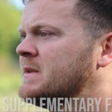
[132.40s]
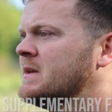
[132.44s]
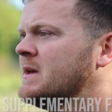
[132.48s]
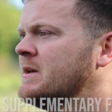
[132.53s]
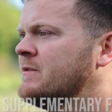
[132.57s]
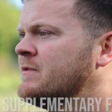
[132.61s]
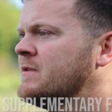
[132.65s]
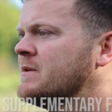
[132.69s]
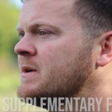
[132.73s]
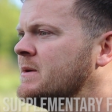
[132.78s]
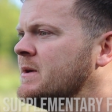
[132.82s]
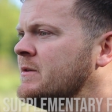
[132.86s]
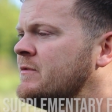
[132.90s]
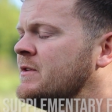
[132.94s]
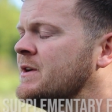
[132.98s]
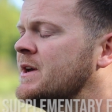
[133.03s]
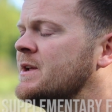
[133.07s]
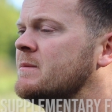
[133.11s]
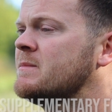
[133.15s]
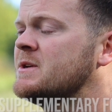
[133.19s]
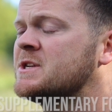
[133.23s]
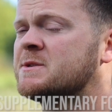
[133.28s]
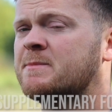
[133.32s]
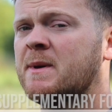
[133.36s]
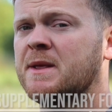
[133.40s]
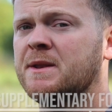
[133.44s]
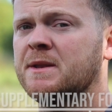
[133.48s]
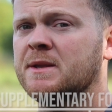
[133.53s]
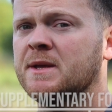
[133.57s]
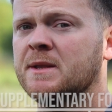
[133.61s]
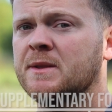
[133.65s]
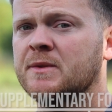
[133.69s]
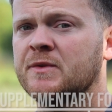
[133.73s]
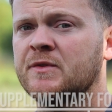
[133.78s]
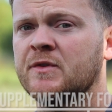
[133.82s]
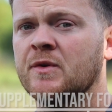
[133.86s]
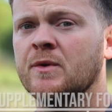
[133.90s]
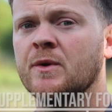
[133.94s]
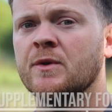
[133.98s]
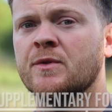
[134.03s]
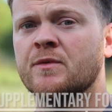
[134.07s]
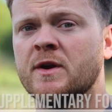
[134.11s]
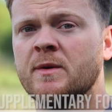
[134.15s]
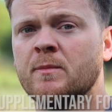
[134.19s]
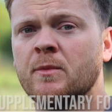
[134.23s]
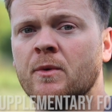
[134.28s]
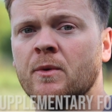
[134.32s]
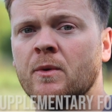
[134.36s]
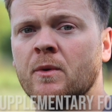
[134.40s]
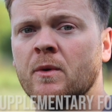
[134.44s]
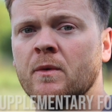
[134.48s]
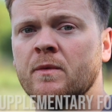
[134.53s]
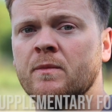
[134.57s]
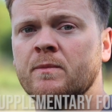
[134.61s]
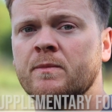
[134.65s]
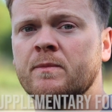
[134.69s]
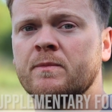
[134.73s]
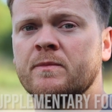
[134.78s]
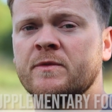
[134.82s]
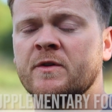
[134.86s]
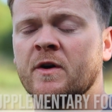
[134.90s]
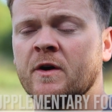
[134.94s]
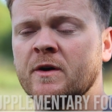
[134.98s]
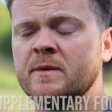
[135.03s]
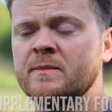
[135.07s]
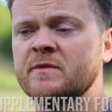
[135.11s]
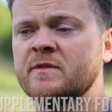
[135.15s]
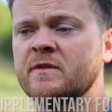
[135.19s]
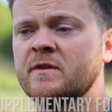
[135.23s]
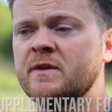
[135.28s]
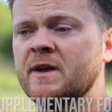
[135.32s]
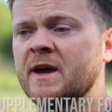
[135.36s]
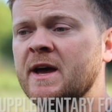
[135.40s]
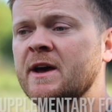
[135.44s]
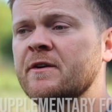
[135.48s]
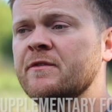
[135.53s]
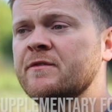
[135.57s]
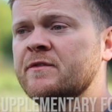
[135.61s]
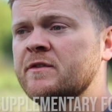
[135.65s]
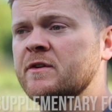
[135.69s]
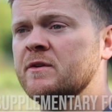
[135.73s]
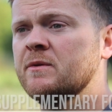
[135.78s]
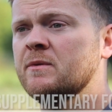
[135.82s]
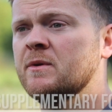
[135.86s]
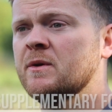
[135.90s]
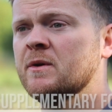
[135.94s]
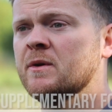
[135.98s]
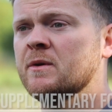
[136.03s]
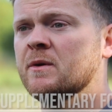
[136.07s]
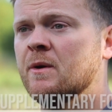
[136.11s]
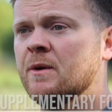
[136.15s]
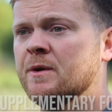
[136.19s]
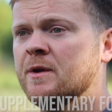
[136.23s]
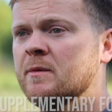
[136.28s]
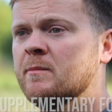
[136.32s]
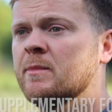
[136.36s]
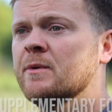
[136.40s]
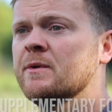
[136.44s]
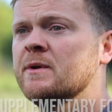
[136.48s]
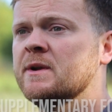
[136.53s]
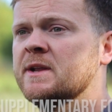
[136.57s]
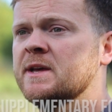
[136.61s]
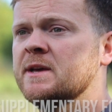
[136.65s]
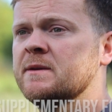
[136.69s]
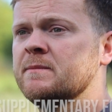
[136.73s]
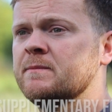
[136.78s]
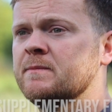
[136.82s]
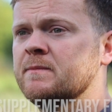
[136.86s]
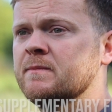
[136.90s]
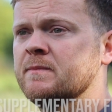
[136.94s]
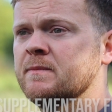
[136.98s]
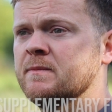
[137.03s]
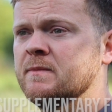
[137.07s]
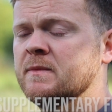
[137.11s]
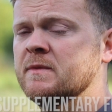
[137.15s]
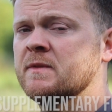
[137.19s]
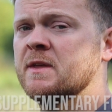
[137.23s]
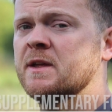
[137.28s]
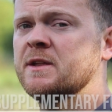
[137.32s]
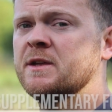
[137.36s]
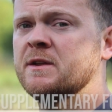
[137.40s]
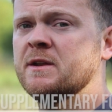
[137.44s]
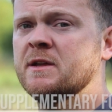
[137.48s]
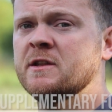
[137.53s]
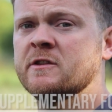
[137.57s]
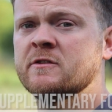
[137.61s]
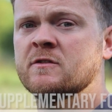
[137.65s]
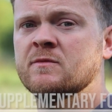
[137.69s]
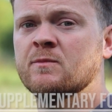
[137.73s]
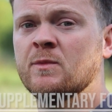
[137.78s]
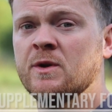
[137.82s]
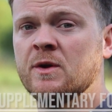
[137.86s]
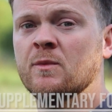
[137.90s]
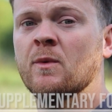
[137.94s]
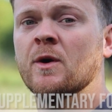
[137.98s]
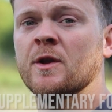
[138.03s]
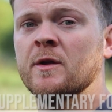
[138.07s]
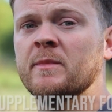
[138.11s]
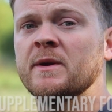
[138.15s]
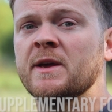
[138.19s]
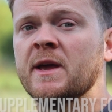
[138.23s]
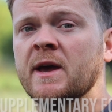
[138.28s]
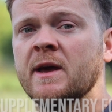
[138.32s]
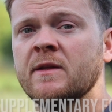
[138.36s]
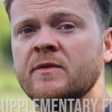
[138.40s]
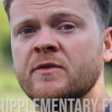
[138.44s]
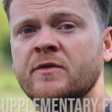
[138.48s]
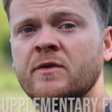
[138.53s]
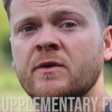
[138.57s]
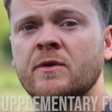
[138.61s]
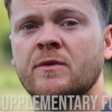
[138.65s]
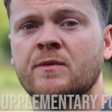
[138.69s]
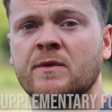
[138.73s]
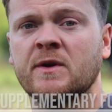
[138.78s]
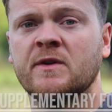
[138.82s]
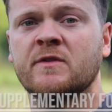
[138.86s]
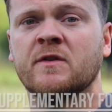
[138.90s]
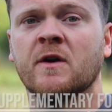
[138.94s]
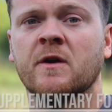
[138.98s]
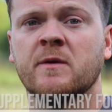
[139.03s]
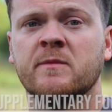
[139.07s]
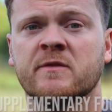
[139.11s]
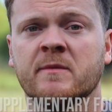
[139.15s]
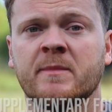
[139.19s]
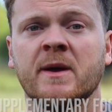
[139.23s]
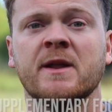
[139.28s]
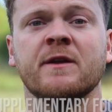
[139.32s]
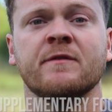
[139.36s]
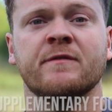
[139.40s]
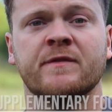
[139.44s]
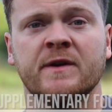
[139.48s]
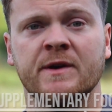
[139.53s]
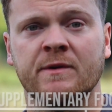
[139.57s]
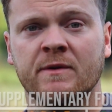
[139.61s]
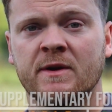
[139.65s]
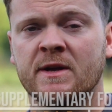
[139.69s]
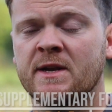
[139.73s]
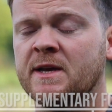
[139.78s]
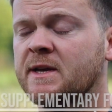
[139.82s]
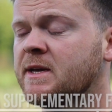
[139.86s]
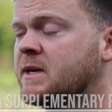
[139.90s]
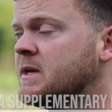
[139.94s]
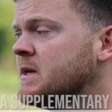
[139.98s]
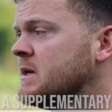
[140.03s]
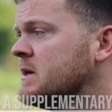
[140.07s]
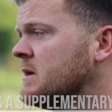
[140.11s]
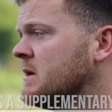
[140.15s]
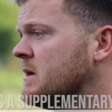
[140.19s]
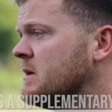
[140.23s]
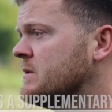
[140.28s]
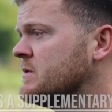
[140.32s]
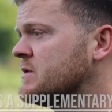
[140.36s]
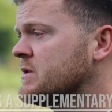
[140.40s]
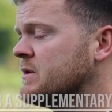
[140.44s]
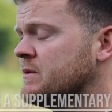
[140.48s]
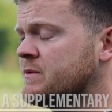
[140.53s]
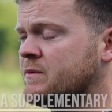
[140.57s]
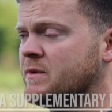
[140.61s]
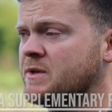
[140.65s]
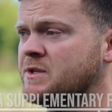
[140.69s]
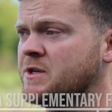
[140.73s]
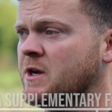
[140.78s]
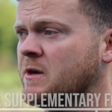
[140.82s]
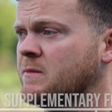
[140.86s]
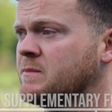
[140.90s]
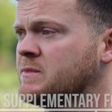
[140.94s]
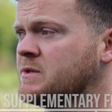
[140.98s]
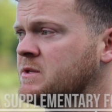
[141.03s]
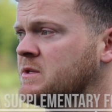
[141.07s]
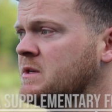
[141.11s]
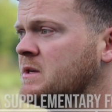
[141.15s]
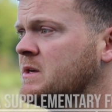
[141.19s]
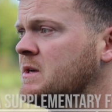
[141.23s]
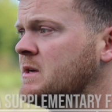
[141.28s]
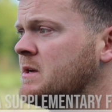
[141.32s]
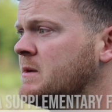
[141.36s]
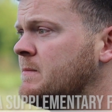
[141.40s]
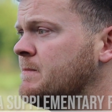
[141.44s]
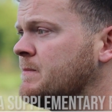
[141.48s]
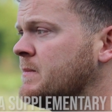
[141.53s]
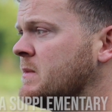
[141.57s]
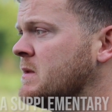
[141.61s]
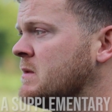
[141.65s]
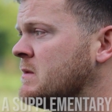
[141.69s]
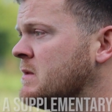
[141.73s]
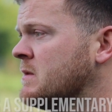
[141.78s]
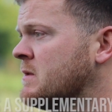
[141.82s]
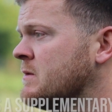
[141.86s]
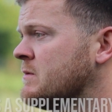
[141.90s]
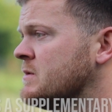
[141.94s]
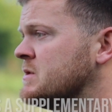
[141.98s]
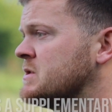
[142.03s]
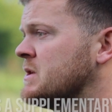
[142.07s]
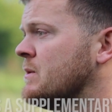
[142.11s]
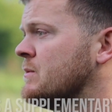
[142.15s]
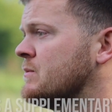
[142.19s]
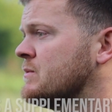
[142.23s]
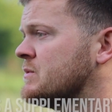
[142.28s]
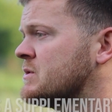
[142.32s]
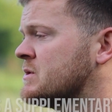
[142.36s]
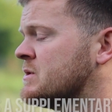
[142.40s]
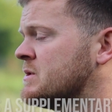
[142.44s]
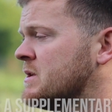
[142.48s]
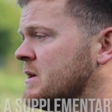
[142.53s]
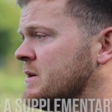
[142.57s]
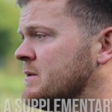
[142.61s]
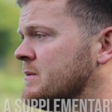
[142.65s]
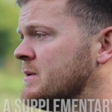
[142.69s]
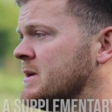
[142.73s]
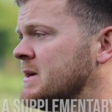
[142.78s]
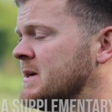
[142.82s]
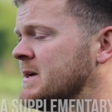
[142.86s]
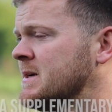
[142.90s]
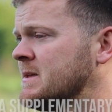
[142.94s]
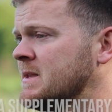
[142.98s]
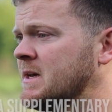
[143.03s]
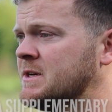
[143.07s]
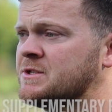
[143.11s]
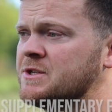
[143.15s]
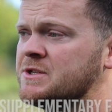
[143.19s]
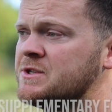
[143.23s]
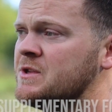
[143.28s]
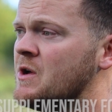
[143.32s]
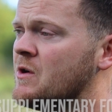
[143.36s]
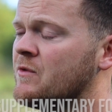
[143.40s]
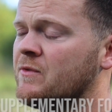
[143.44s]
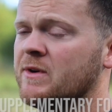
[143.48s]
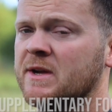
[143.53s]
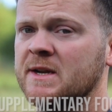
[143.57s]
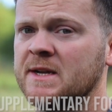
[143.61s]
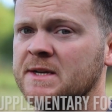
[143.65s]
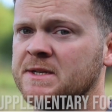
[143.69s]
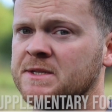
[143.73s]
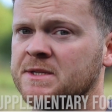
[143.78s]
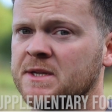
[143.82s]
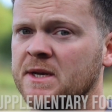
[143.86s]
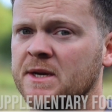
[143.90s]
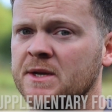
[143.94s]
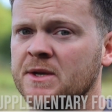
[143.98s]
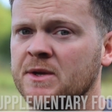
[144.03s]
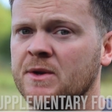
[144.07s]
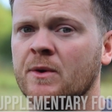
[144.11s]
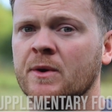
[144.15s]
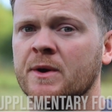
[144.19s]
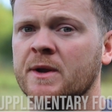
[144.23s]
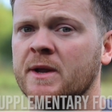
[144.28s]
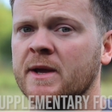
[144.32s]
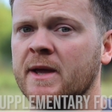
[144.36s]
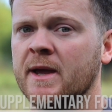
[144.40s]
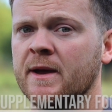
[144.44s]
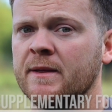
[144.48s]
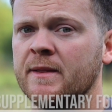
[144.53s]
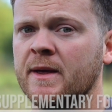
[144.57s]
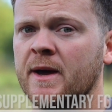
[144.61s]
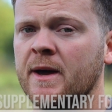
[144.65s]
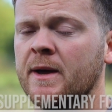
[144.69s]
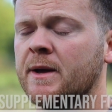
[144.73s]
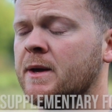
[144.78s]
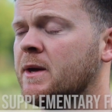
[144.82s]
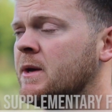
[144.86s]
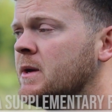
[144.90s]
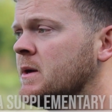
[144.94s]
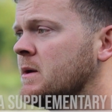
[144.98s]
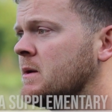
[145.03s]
If you're going to be spending 2 or 3 more times than you have to on a boilie, then we want to be getting 2 or 3 times the benefit really, and 2 or 3 times the results. So that's just not realistic. You're not going to get that.